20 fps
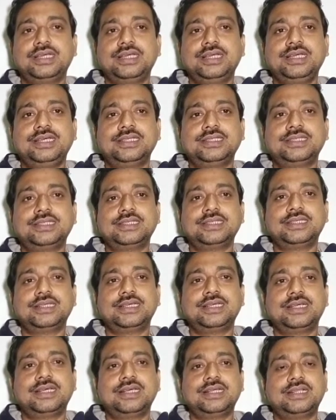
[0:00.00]
is
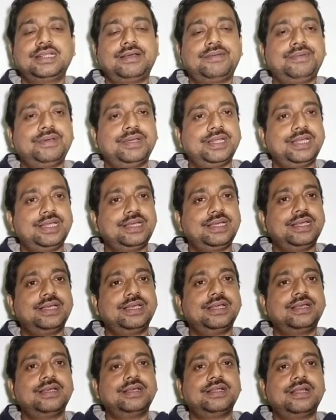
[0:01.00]
the very
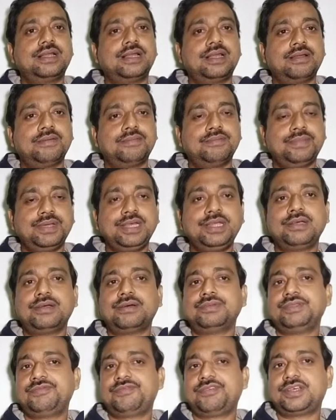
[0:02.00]
meaning
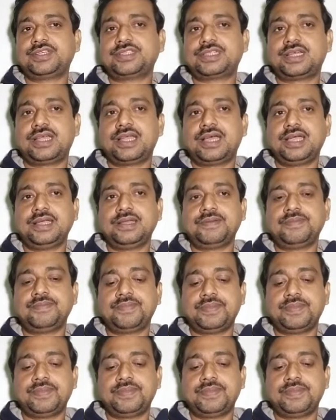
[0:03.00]
of the first line.